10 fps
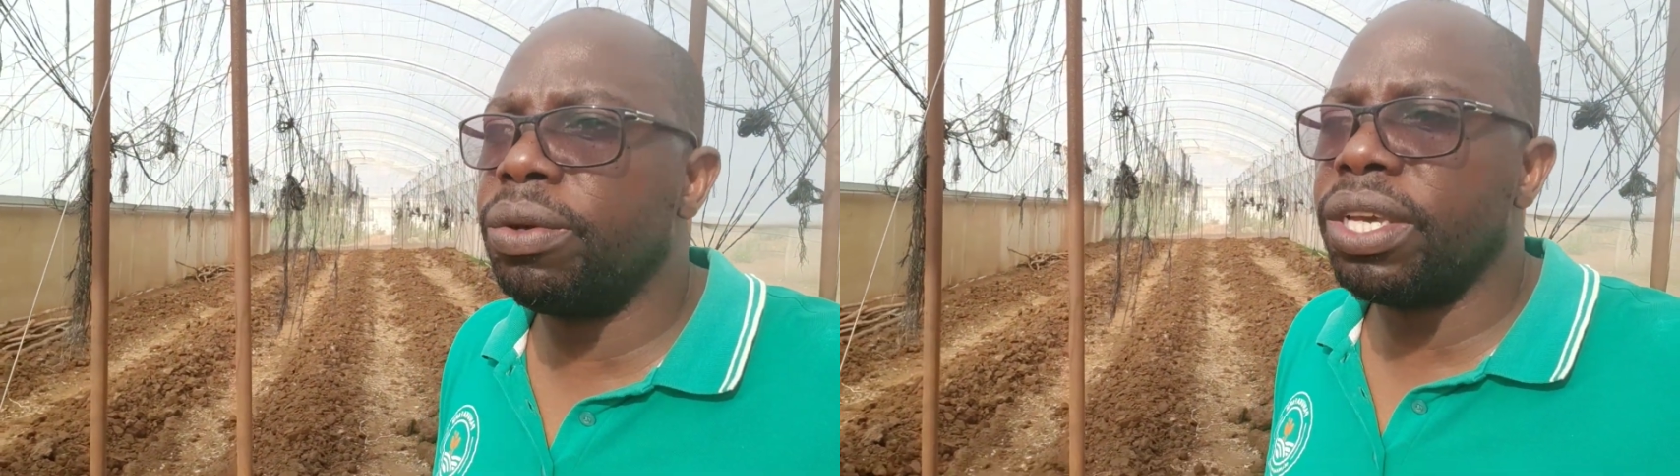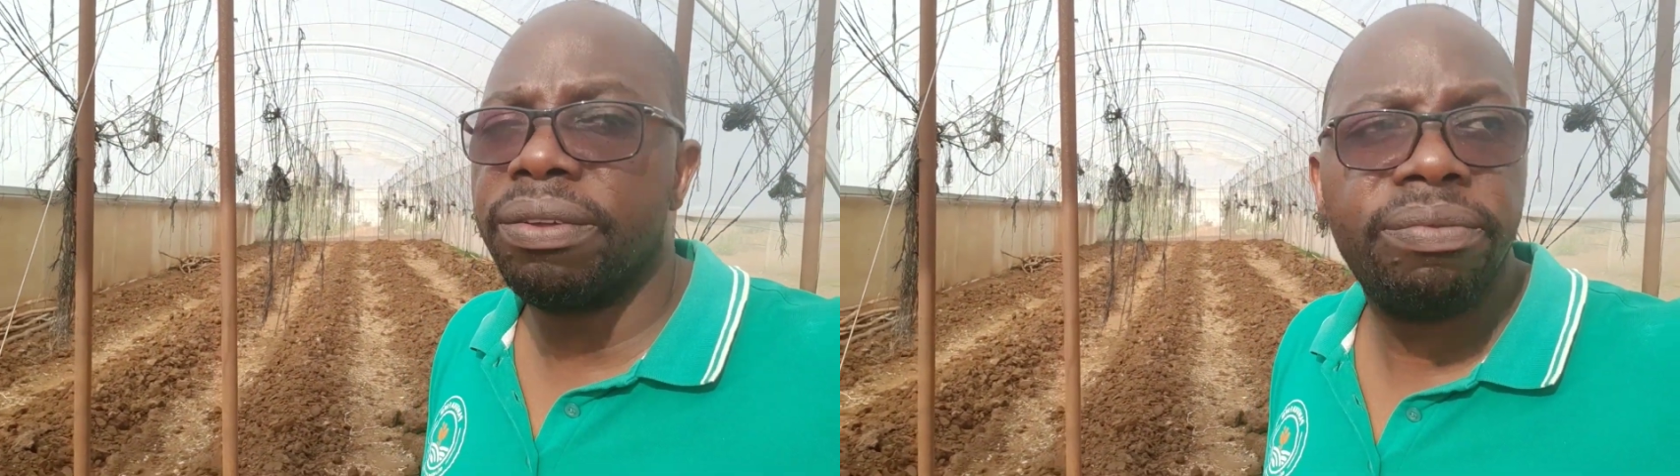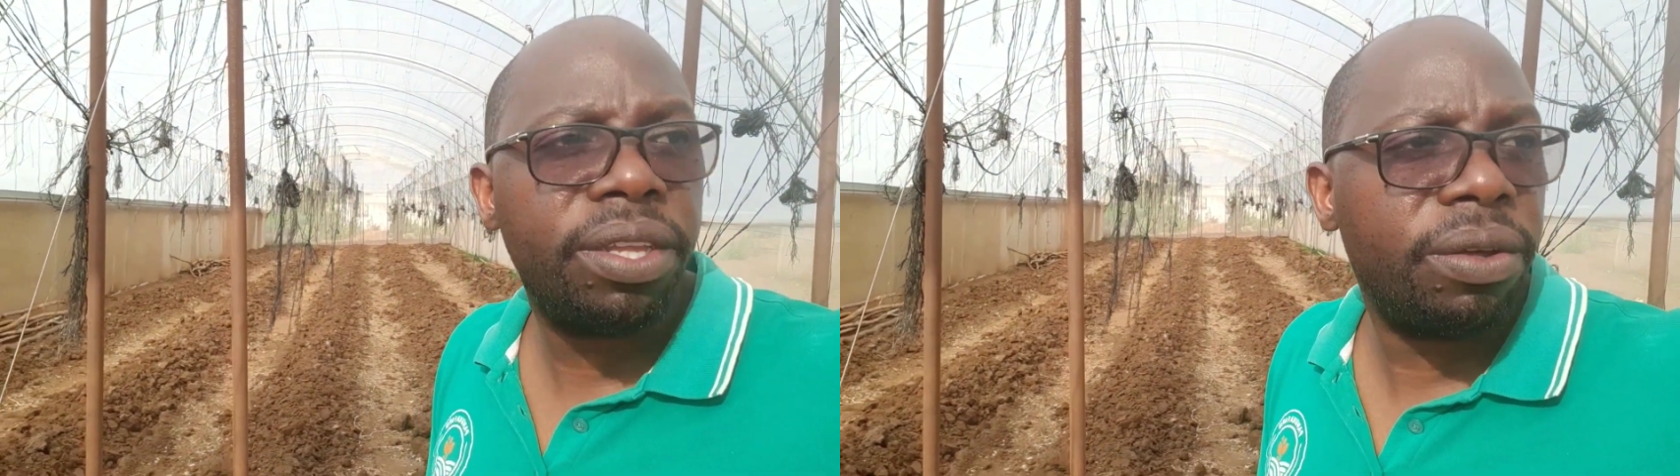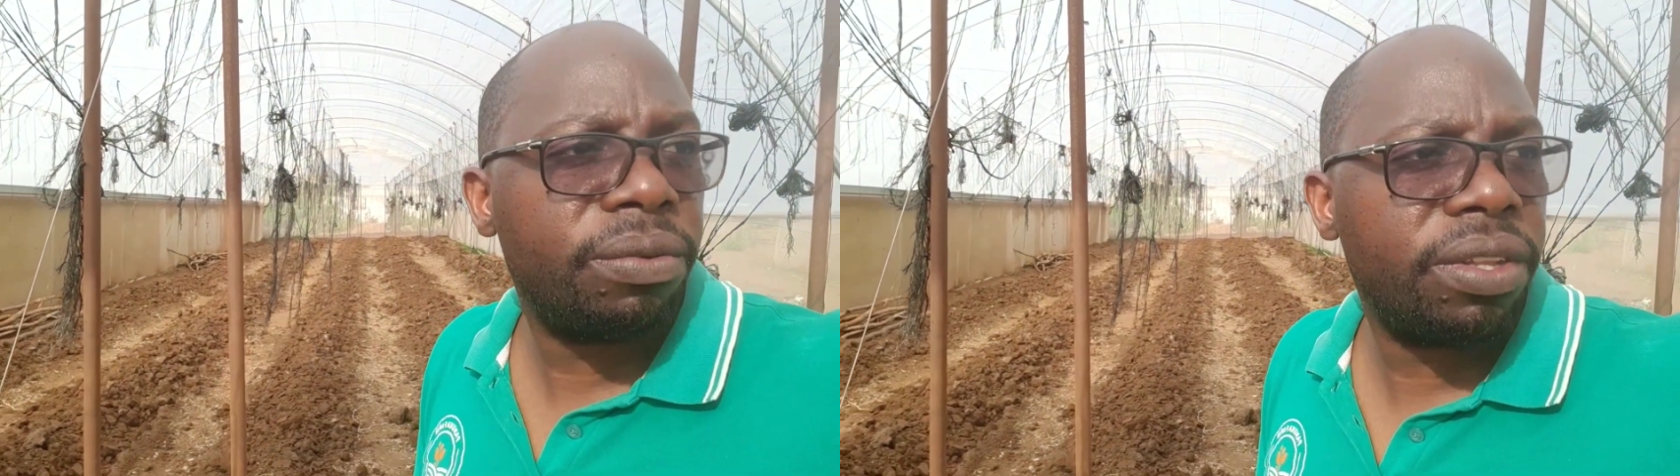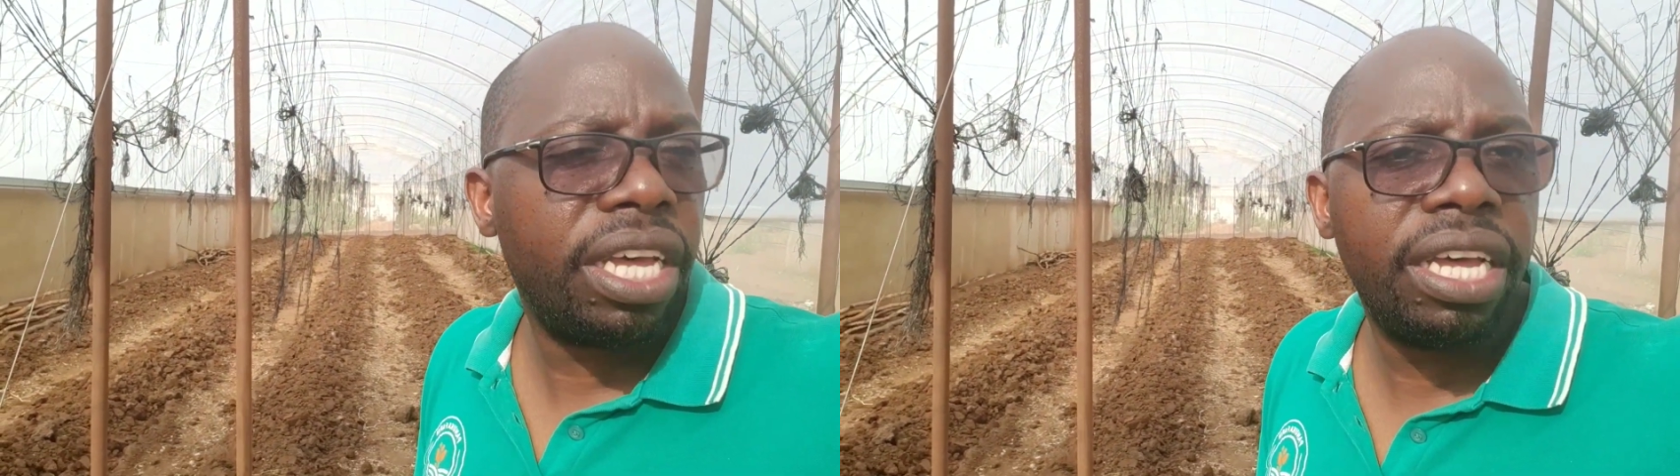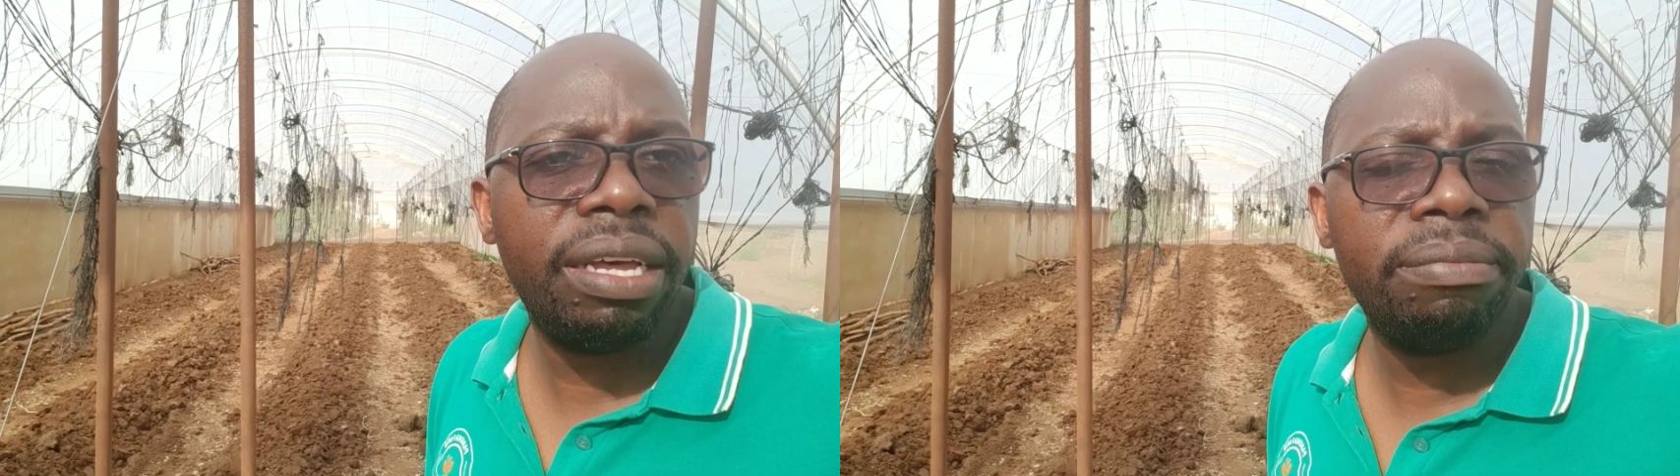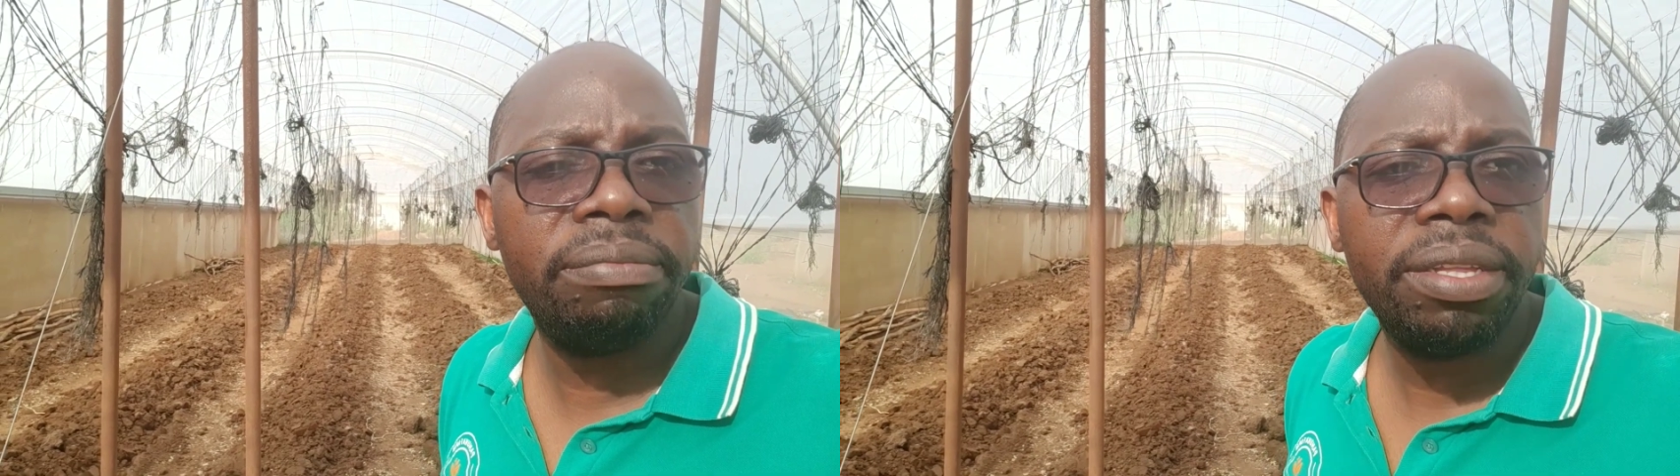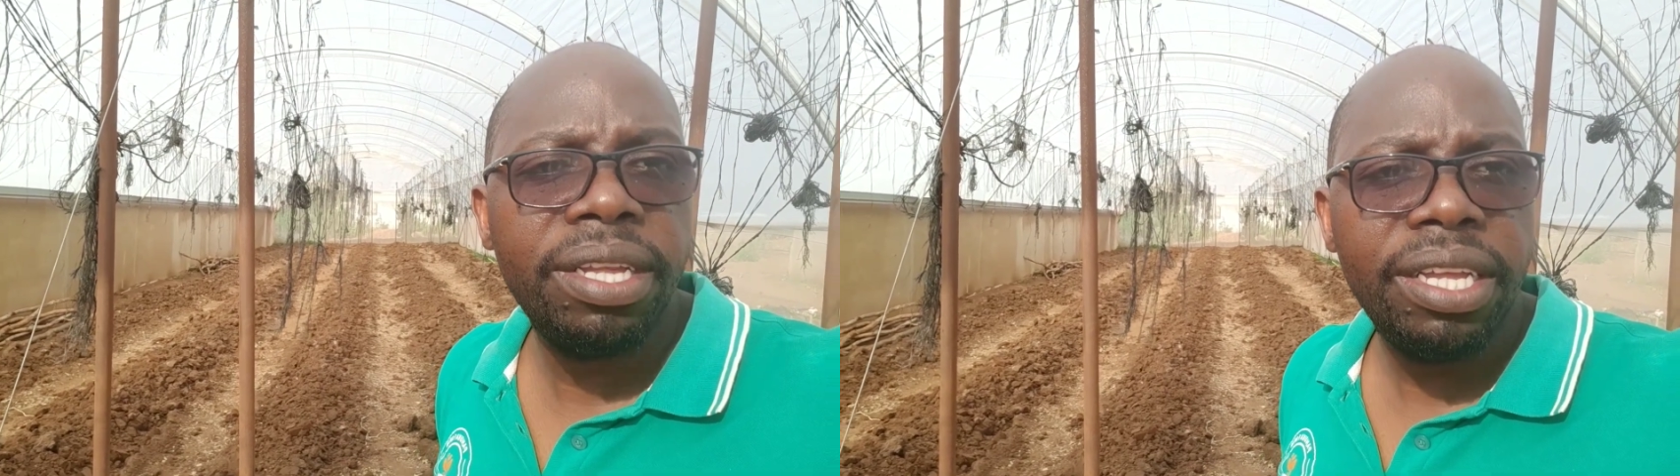doing you know um,